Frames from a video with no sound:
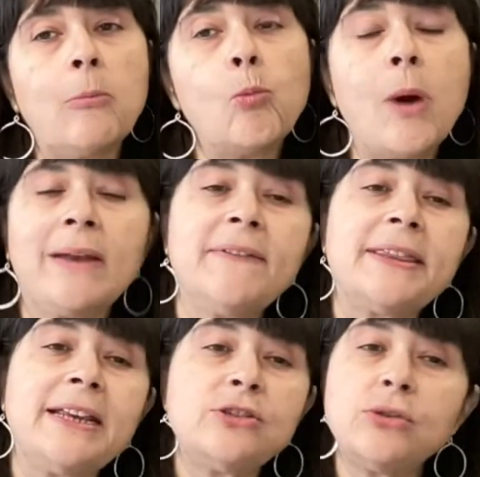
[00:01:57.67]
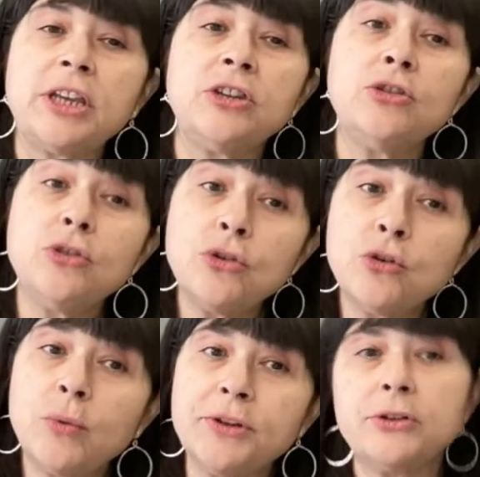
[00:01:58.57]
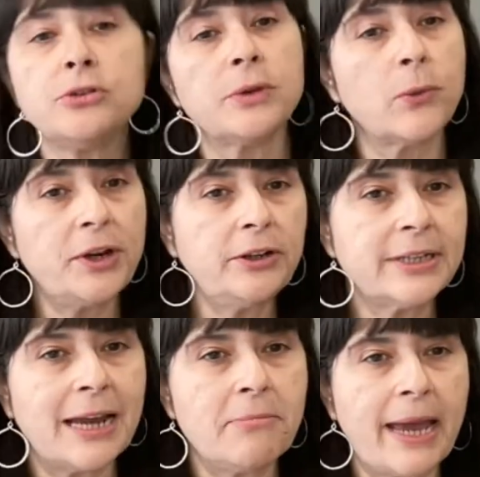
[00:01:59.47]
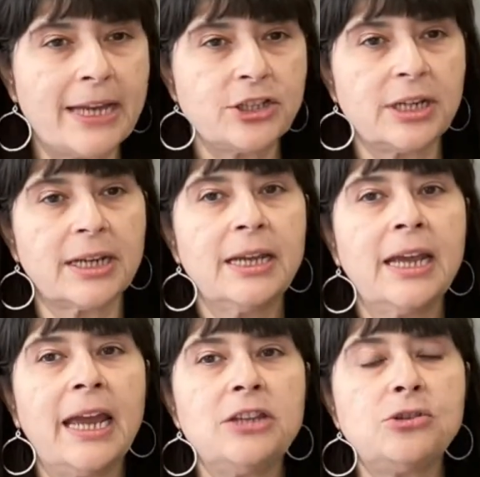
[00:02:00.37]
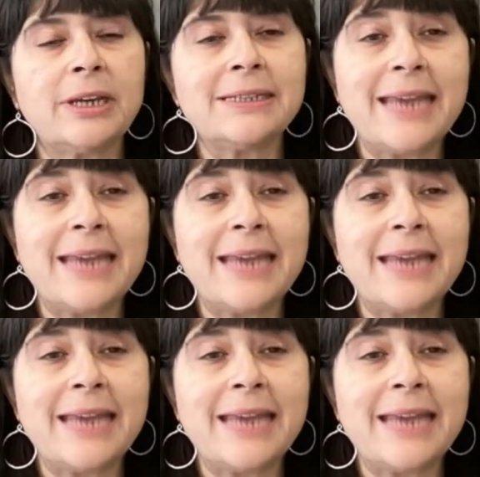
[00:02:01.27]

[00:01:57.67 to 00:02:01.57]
One of the things you can do when you're doing wintertime magic is you can